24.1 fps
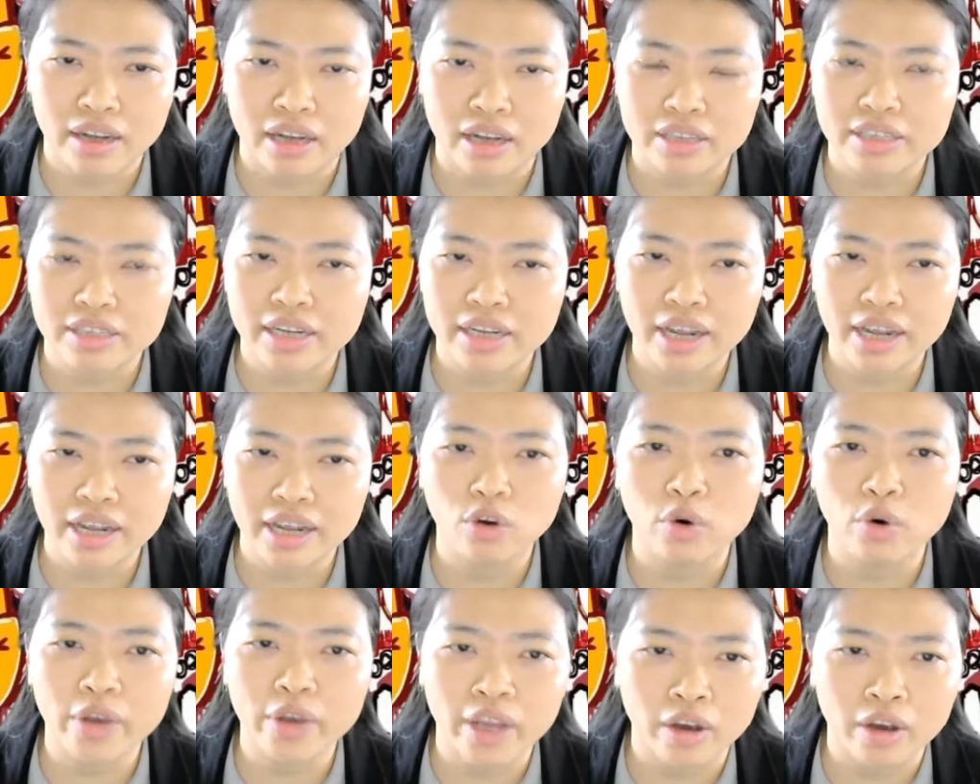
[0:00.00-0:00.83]
still
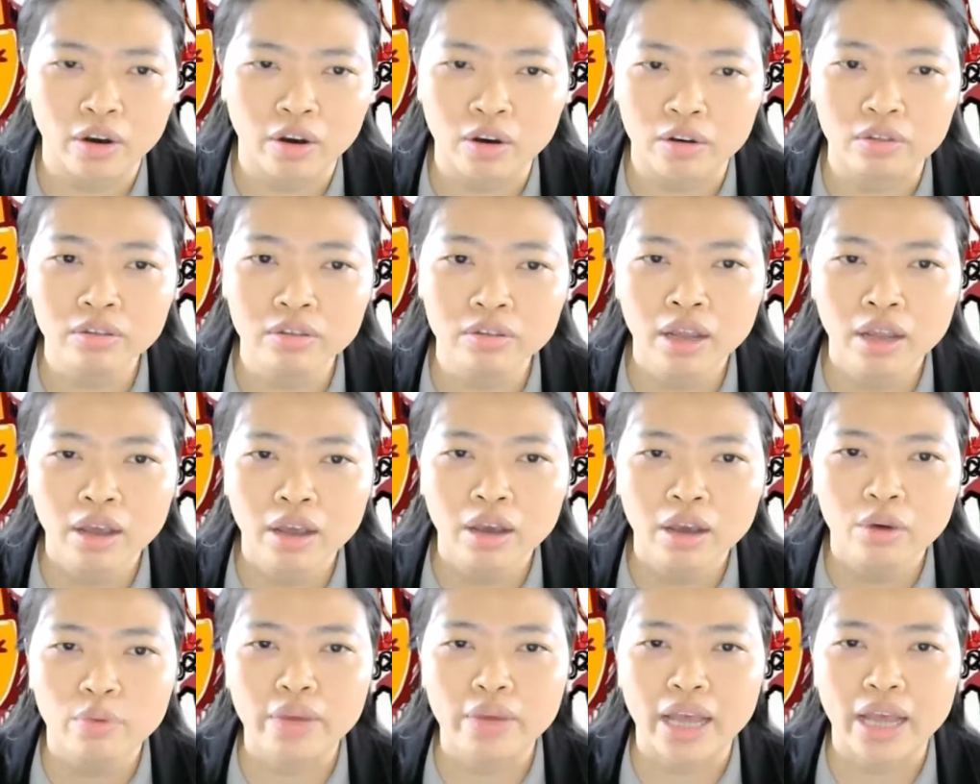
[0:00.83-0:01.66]
going on,
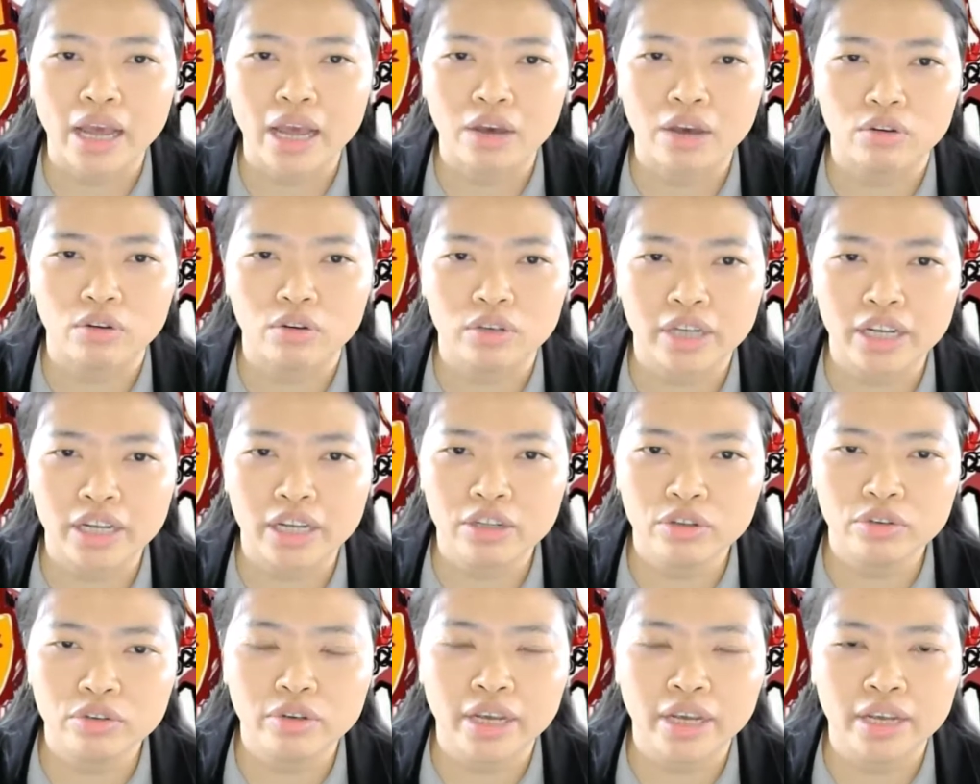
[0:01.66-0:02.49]
we are
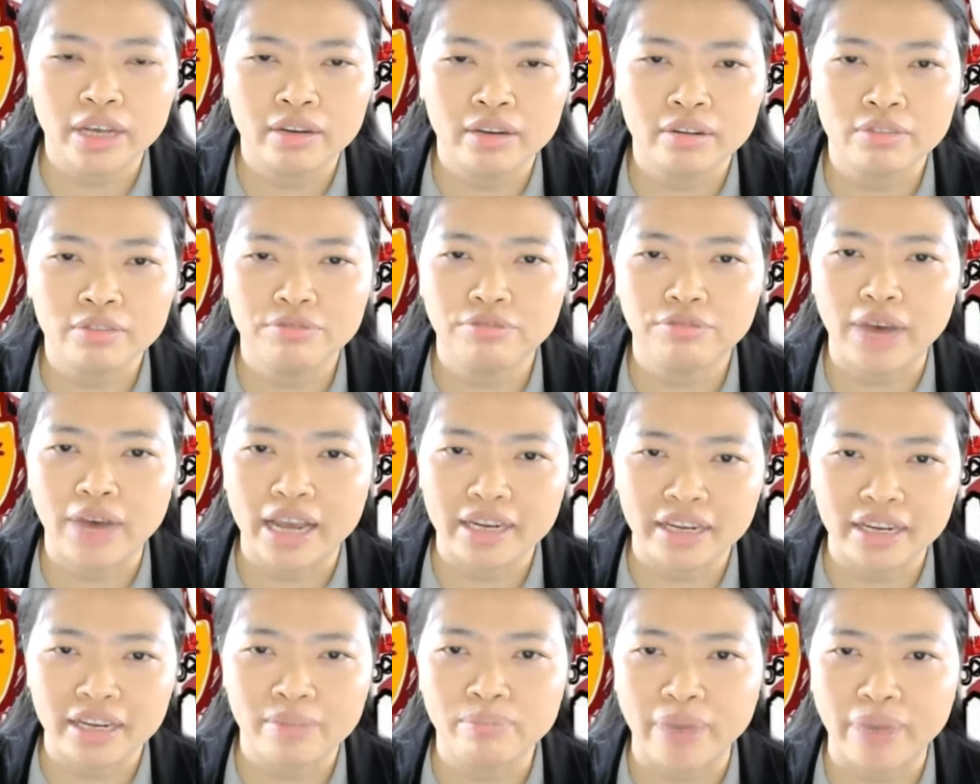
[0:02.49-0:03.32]
continuing
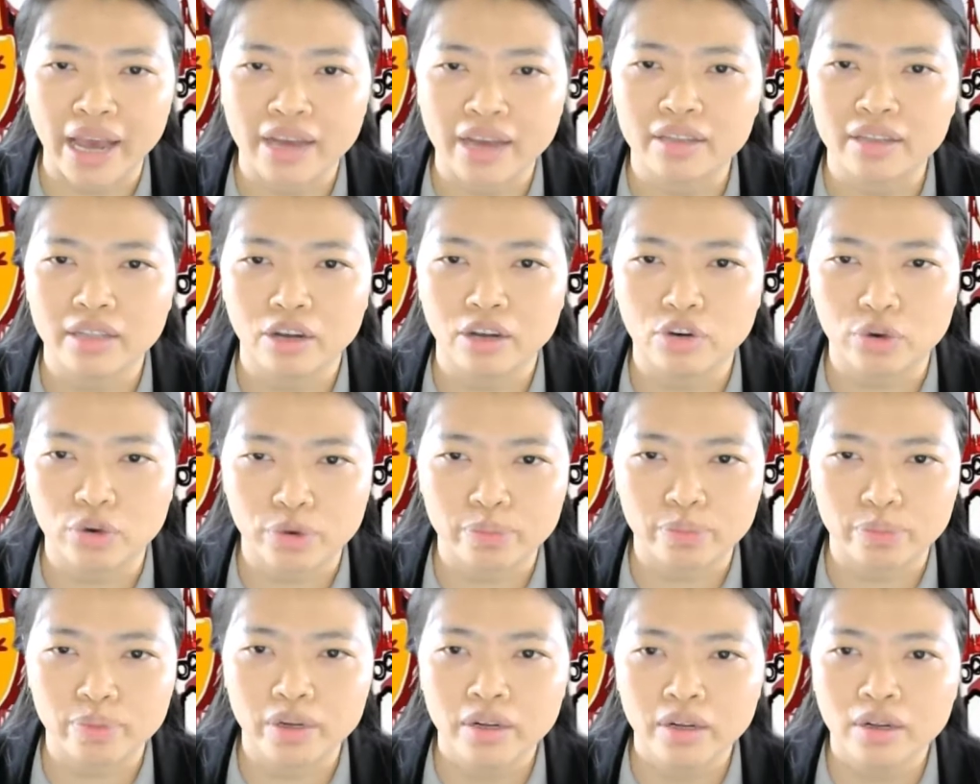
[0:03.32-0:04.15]
fighting back the
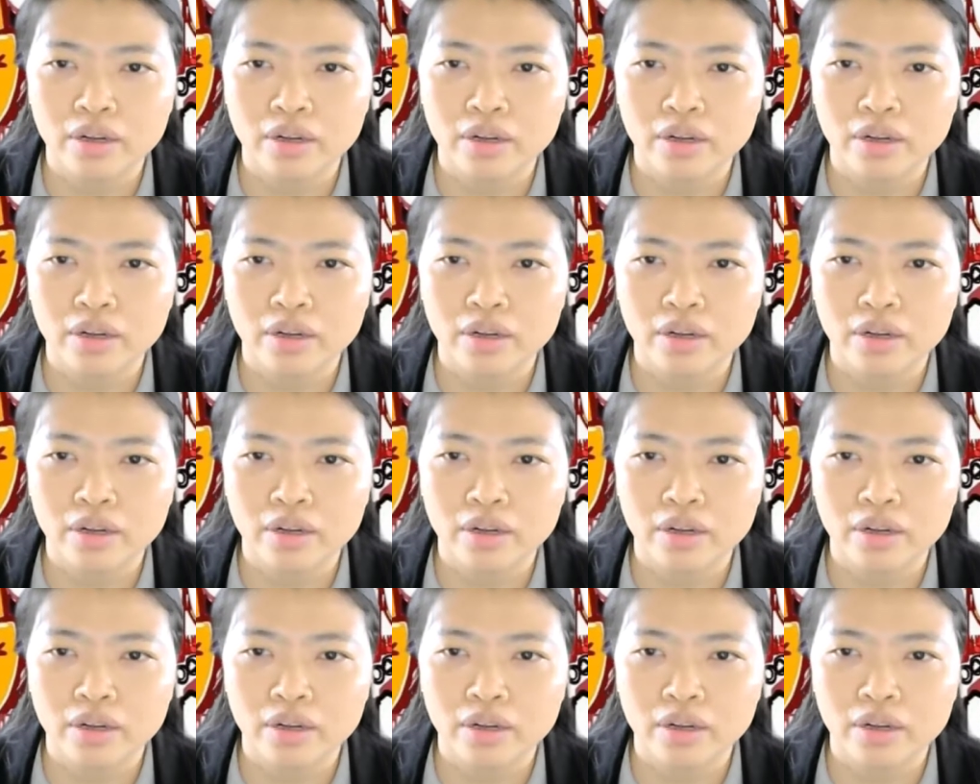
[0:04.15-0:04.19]
coup.